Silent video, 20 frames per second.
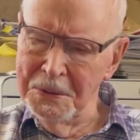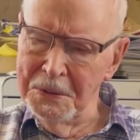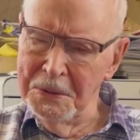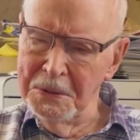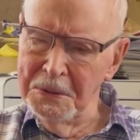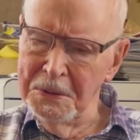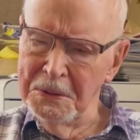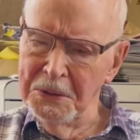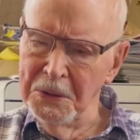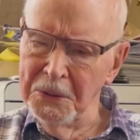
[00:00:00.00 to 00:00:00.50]

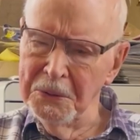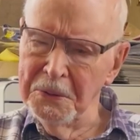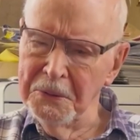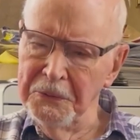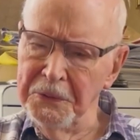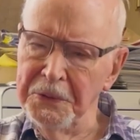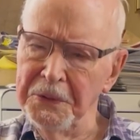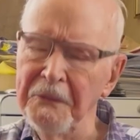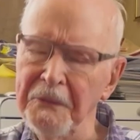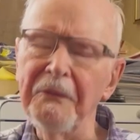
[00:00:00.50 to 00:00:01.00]
sort
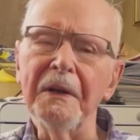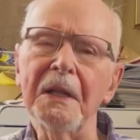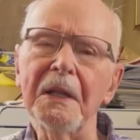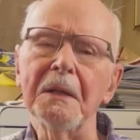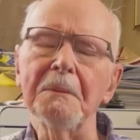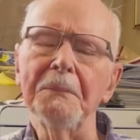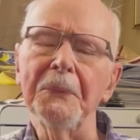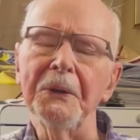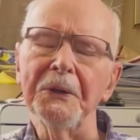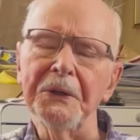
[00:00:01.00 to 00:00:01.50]
of
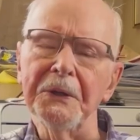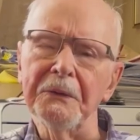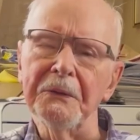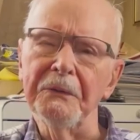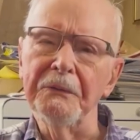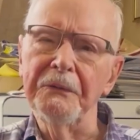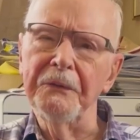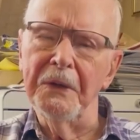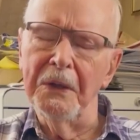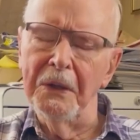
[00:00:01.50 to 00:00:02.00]
development of
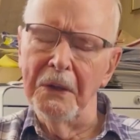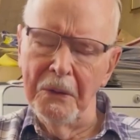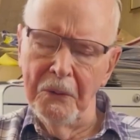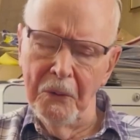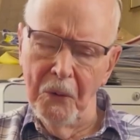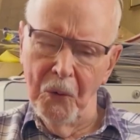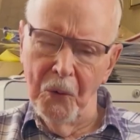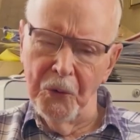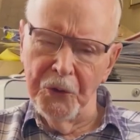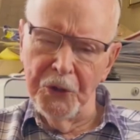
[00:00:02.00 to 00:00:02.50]

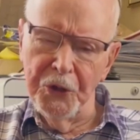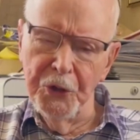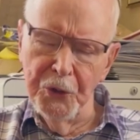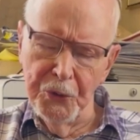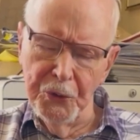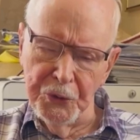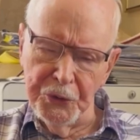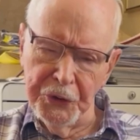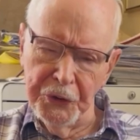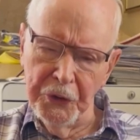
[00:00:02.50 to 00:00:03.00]
or
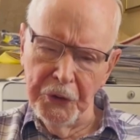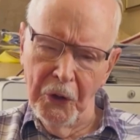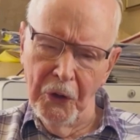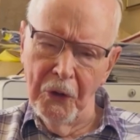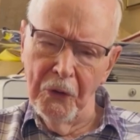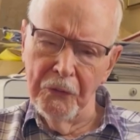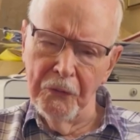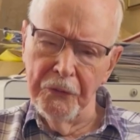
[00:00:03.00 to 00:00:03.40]
use of